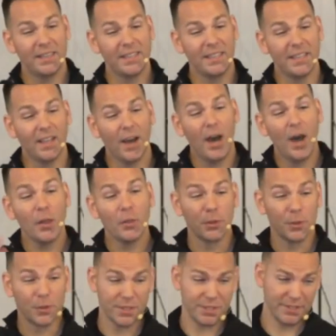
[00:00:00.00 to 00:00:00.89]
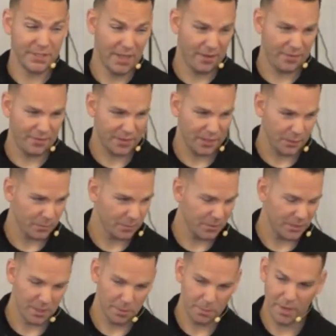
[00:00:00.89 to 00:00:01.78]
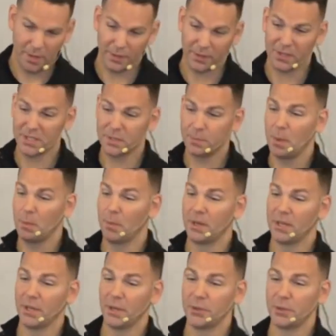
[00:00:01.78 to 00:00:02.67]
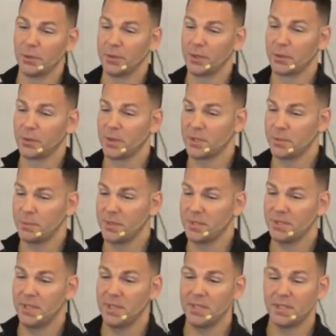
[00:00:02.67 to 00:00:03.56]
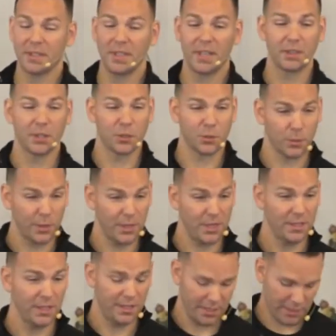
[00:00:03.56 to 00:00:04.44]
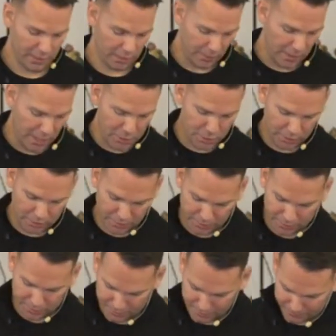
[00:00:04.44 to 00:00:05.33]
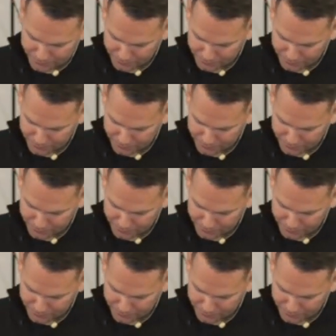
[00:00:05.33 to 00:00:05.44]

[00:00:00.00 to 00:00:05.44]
the other stuff that Americans spent money on during the Christmas season, like the tree and the decorations,